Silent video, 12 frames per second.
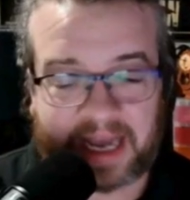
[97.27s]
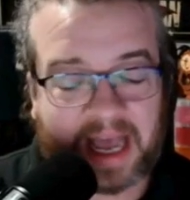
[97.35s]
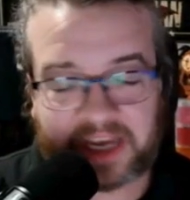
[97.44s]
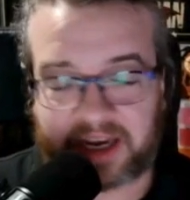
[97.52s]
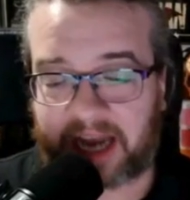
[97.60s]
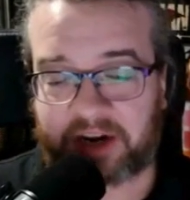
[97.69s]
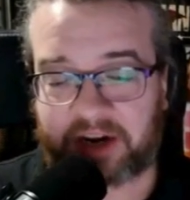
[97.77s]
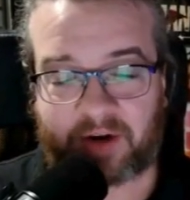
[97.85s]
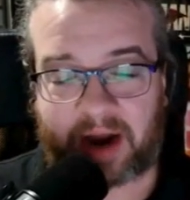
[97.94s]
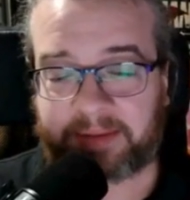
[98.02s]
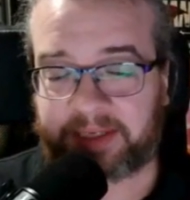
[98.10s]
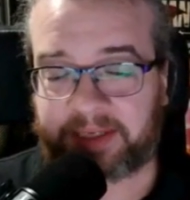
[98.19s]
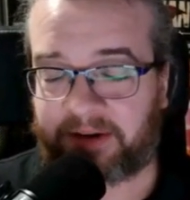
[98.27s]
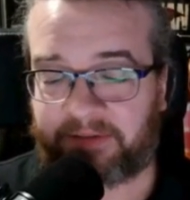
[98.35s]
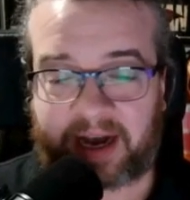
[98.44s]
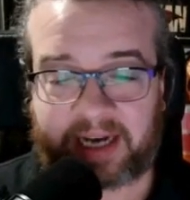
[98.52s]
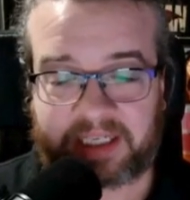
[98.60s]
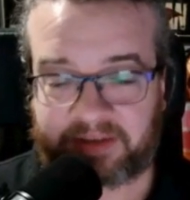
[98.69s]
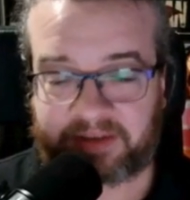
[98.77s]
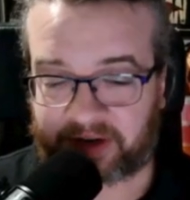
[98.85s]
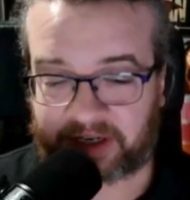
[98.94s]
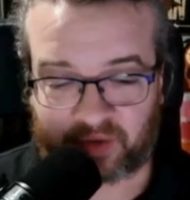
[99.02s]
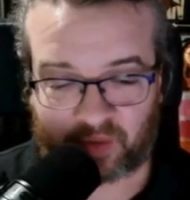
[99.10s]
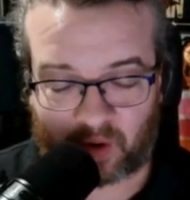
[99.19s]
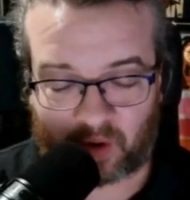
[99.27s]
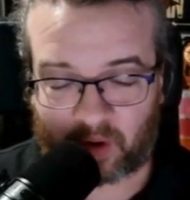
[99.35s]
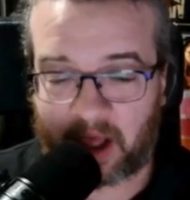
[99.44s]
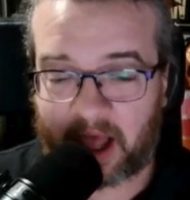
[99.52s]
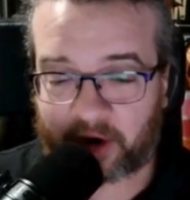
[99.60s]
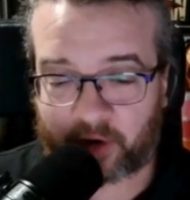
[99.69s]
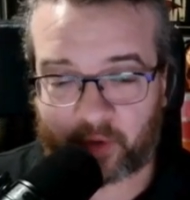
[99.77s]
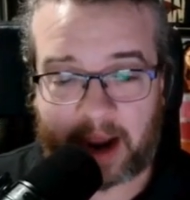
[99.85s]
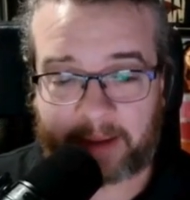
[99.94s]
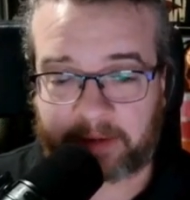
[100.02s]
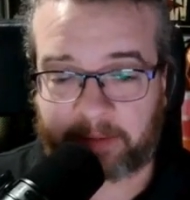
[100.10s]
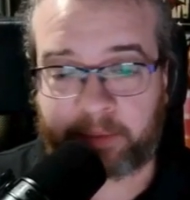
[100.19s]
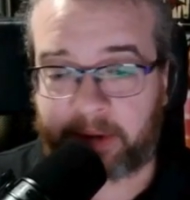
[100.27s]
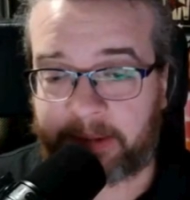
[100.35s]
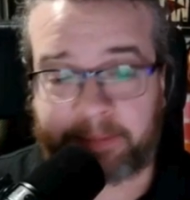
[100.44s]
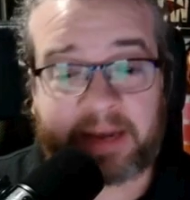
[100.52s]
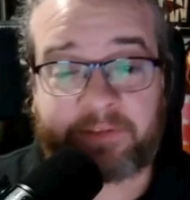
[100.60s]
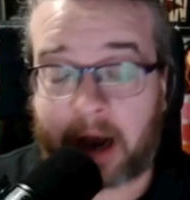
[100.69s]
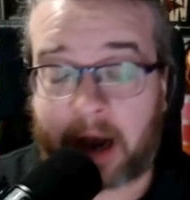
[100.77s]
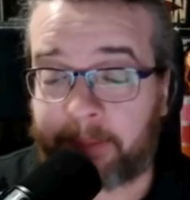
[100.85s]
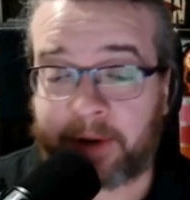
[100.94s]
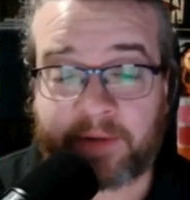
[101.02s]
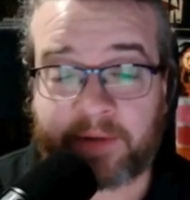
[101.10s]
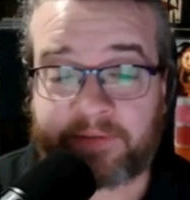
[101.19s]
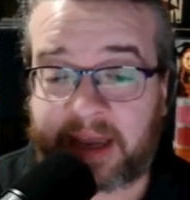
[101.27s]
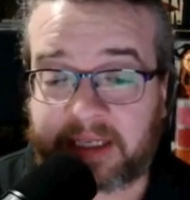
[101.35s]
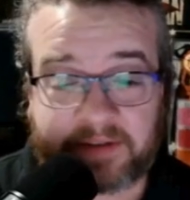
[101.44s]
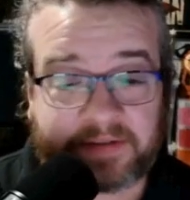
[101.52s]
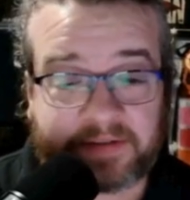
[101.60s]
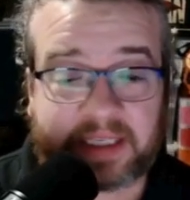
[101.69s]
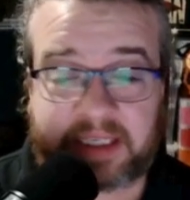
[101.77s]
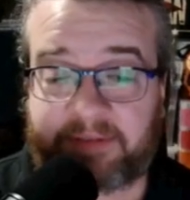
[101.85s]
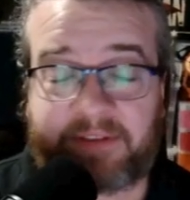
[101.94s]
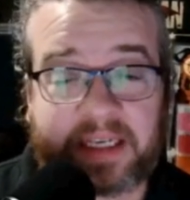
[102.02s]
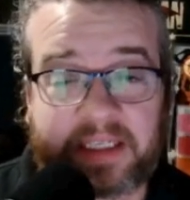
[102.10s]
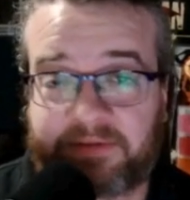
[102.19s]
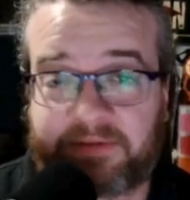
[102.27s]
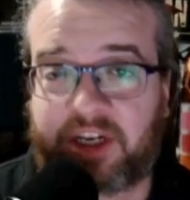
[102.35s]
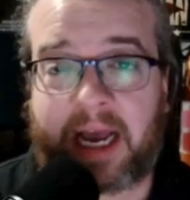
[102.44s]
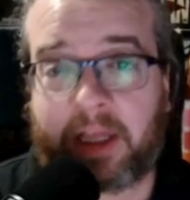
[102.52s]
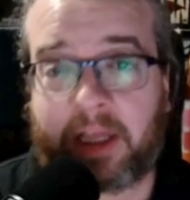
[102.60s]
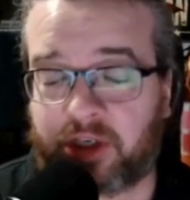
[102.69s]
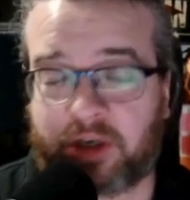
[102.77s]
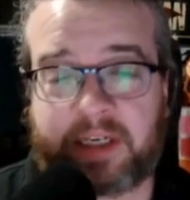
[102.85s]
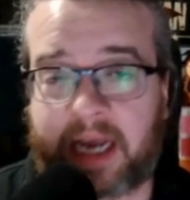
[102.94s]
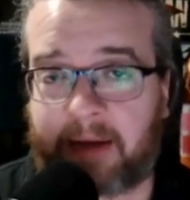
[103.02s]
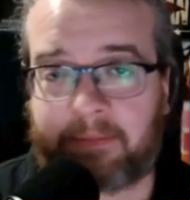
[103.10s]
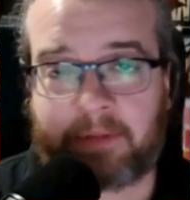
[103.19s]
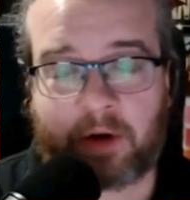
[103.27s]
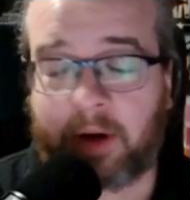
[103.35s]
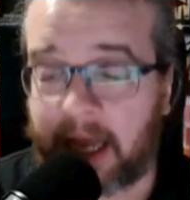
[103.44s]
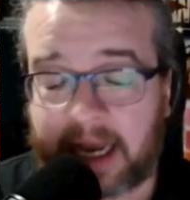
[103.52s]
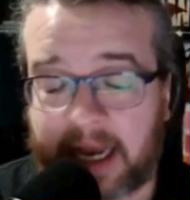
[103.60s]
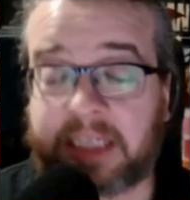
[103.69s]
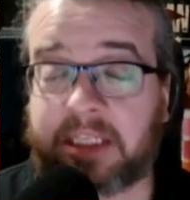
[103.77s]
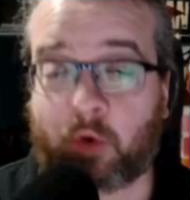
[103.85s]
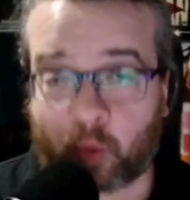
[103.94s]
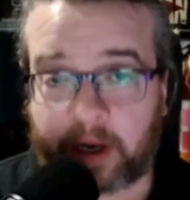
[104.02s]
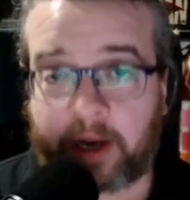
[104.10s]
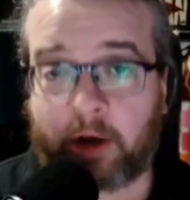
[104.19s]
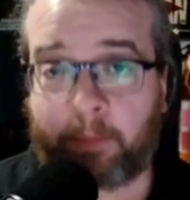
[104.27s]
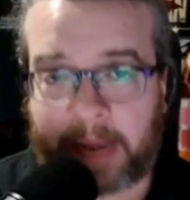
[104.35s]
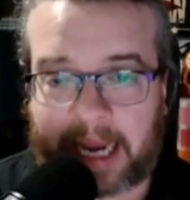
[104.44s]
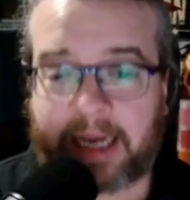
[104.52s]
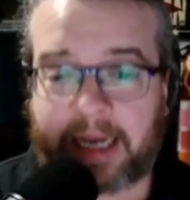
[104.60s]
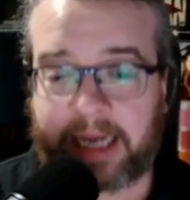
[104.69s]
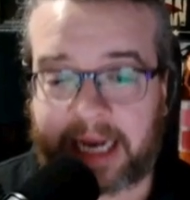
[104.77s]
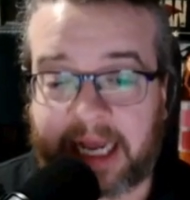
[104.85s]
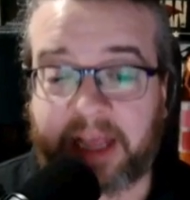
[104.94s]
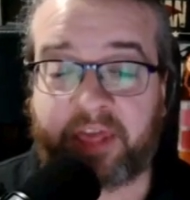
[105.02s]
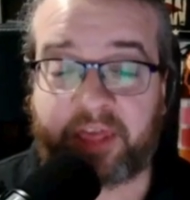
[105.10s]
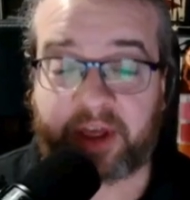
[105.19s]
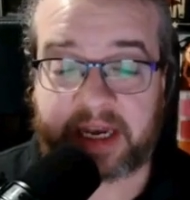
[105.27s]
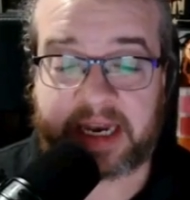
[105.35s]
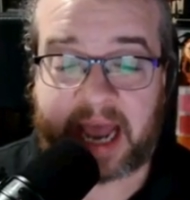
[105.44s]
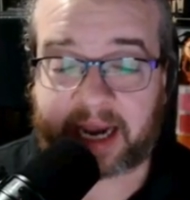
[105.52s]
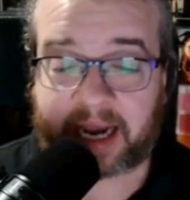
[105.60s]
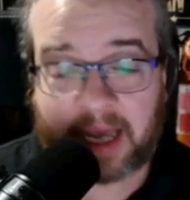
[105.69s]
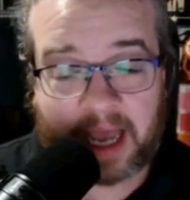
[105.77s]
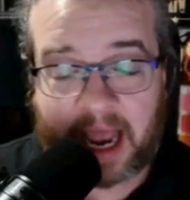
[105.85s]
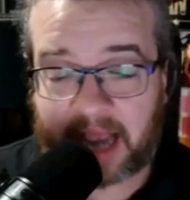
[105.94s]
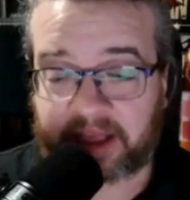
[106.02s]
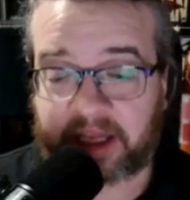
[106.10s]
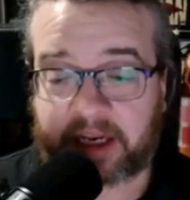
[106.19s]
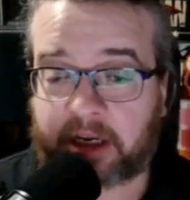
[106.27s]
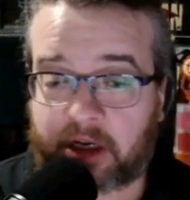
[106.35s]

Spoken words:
You got your crabs and your foxes for control, crab to beef up your evasives. This evasive challenger Diablo is a real pain in the neck. And then